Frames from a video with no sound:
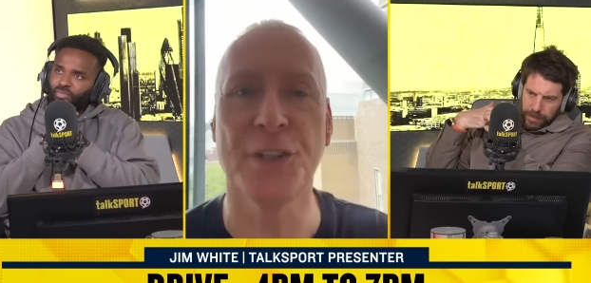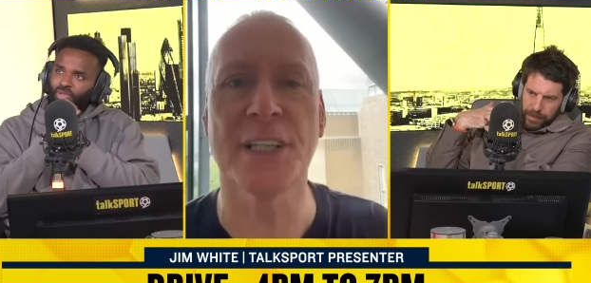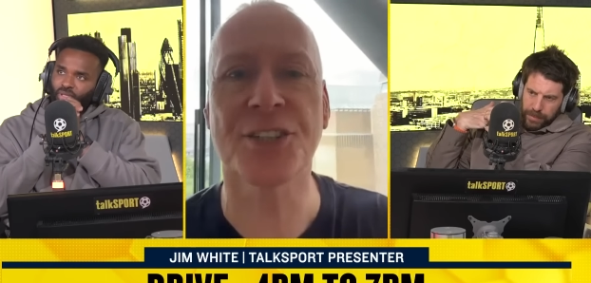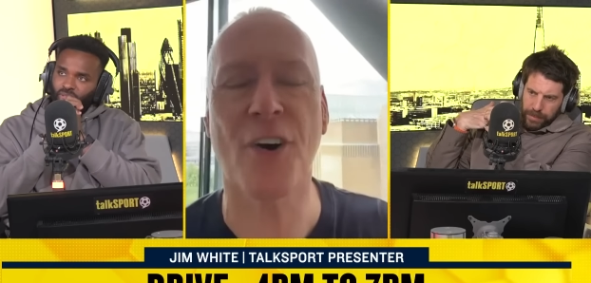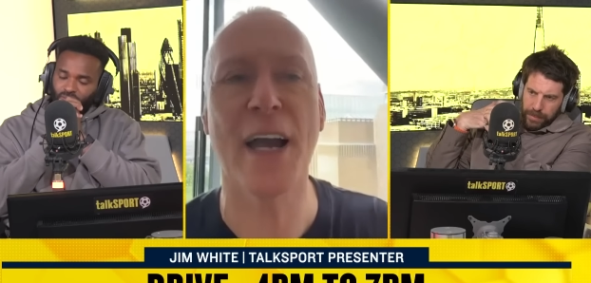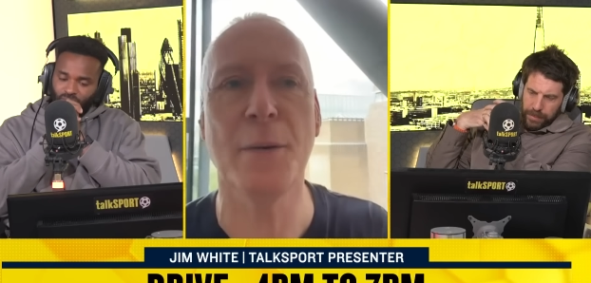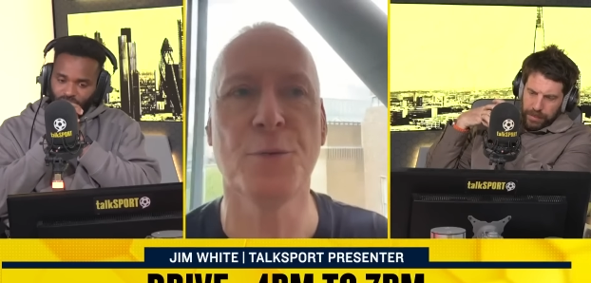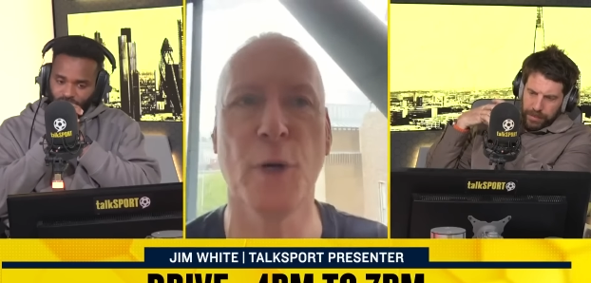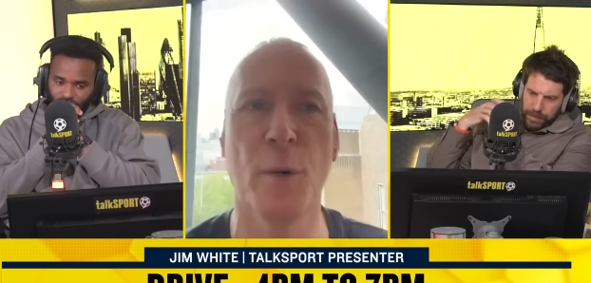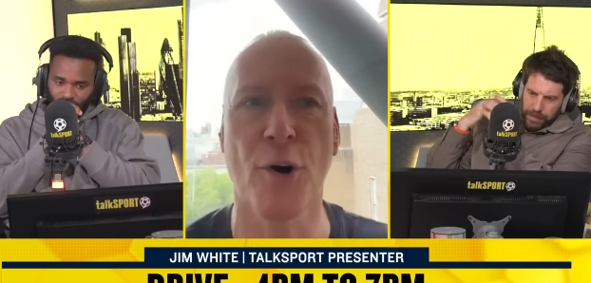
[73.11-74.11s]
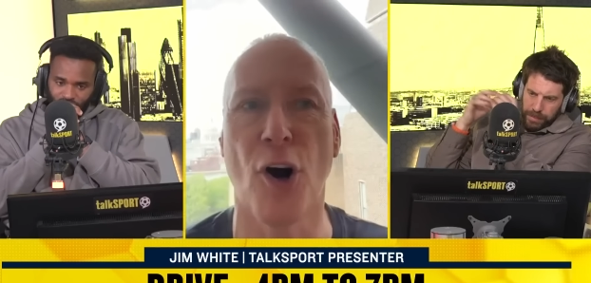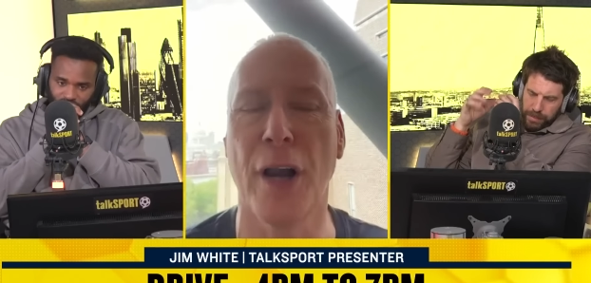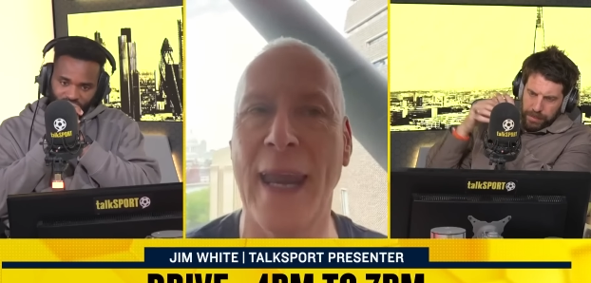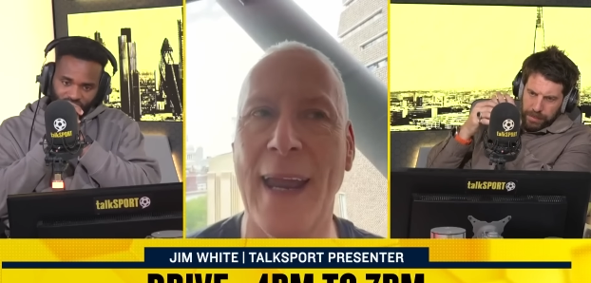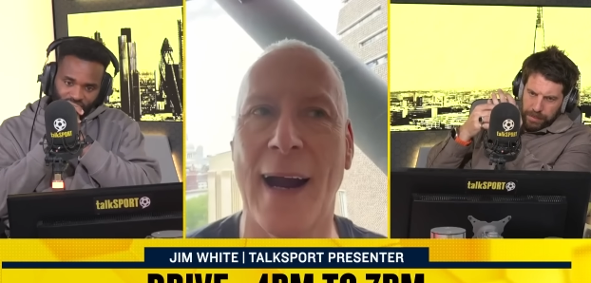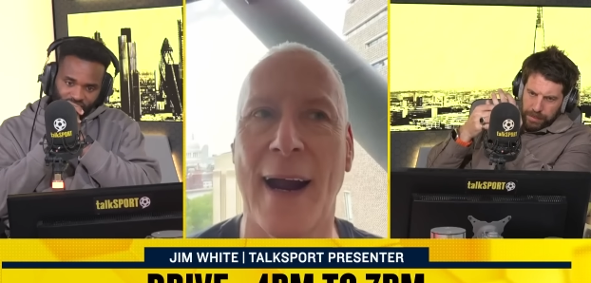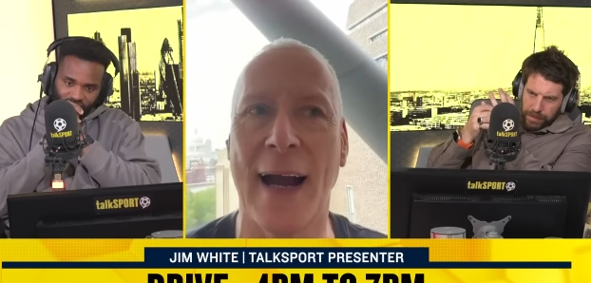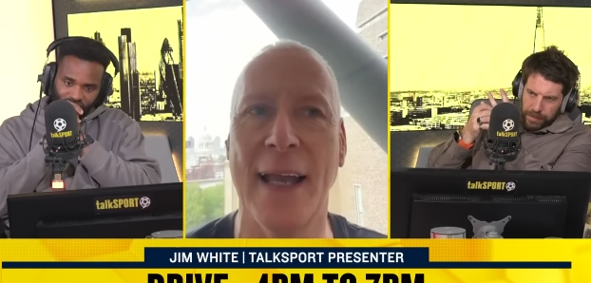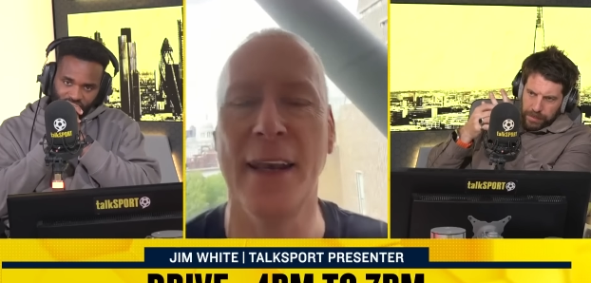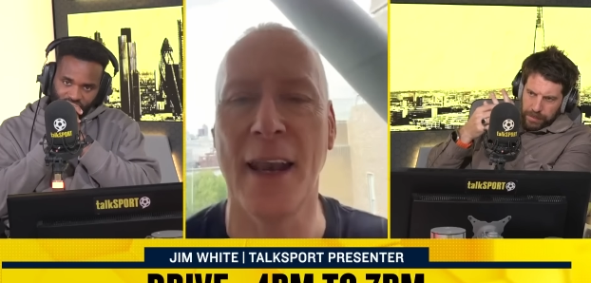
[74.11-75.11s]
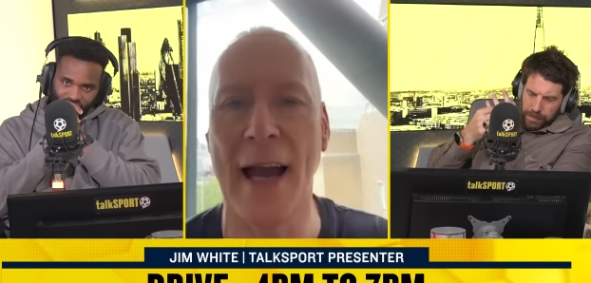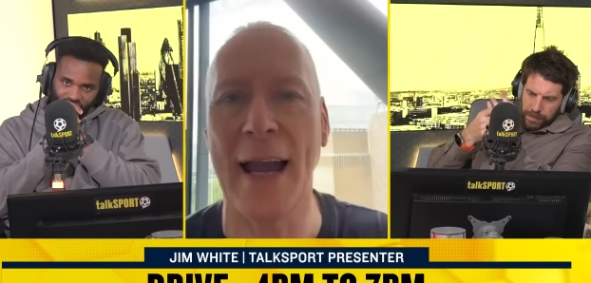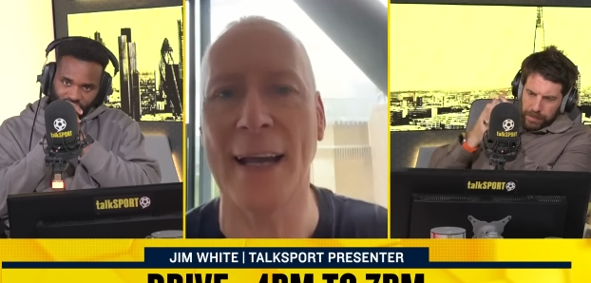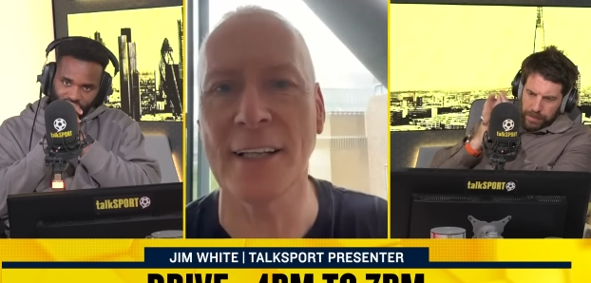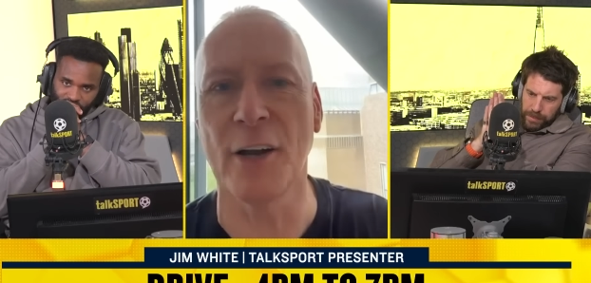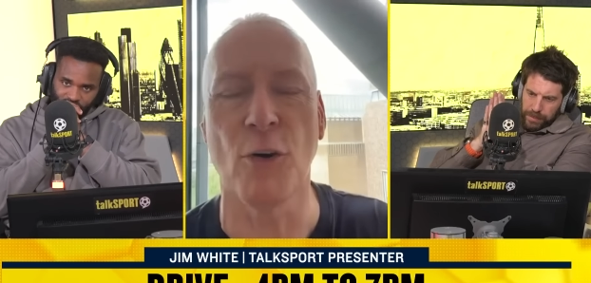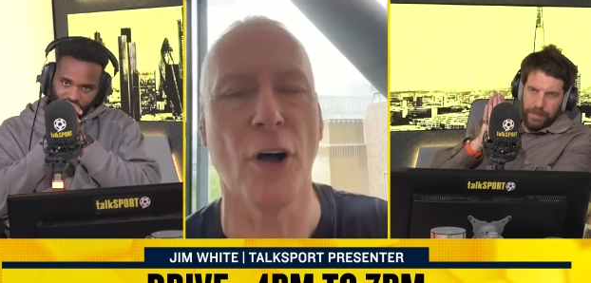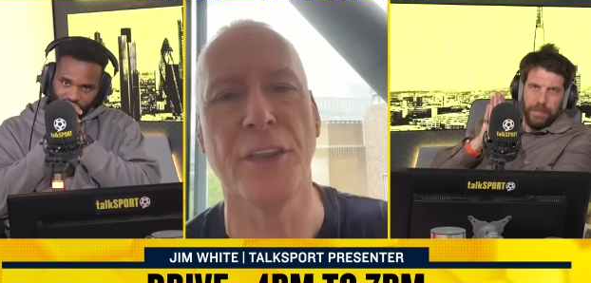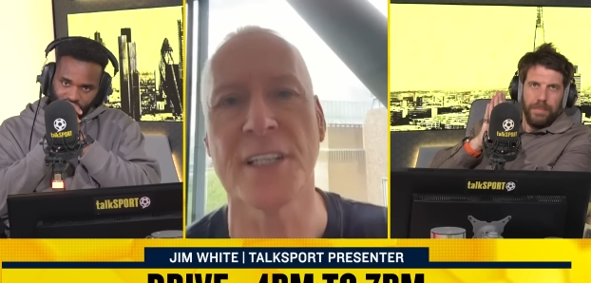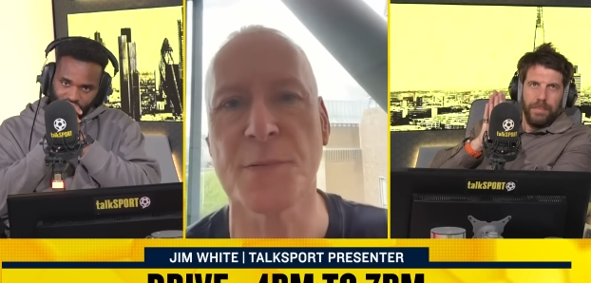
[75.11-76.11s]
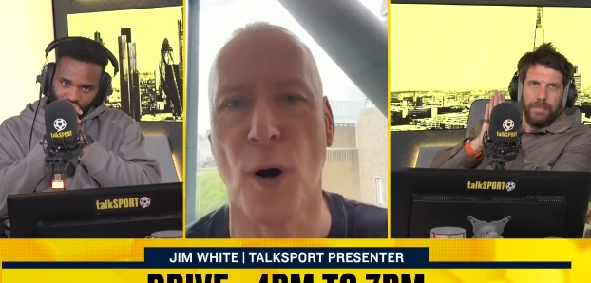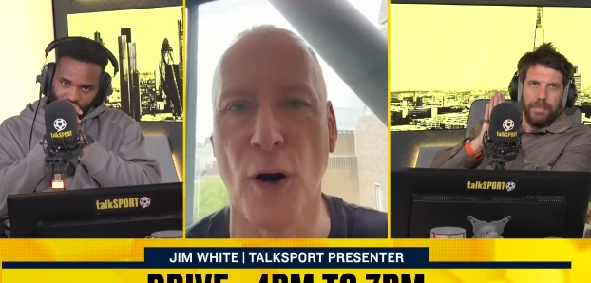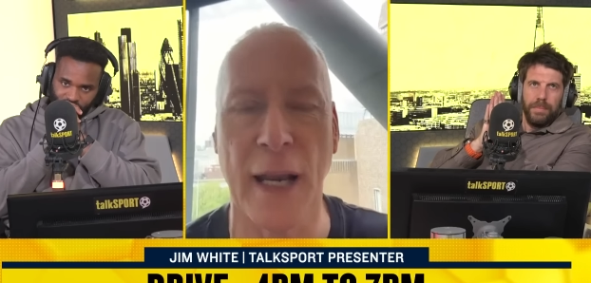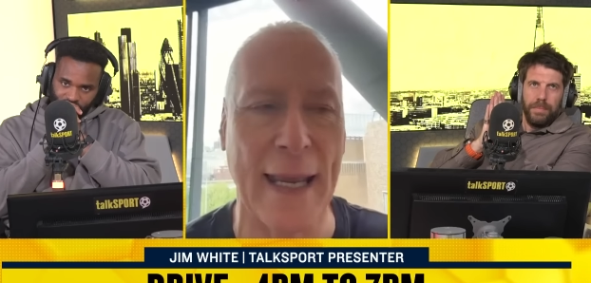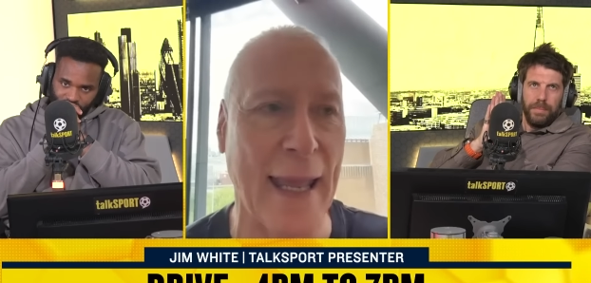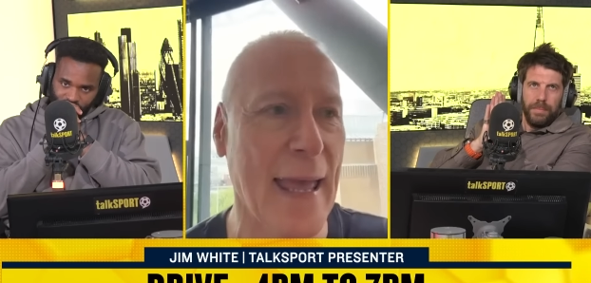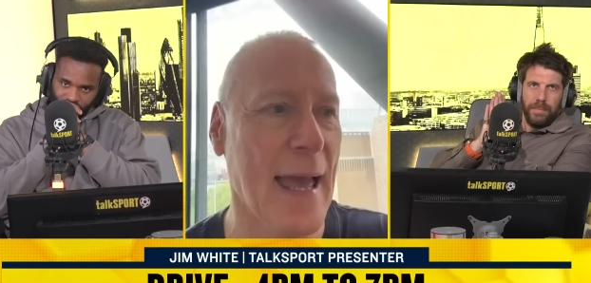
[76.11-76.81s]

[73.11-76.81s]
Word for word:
Speaker 1: described. We were on air, and earlier on this morning,